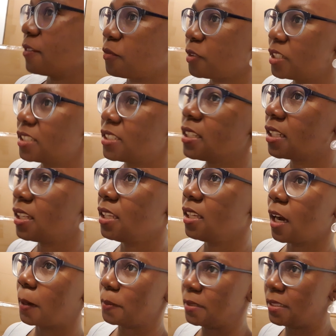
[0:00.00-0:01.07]
recently
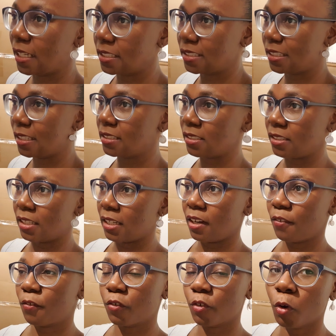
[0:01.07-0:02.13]
updated the
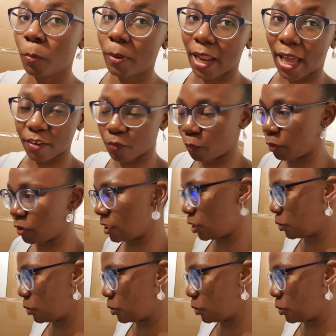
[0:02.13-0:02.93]
floor plan for this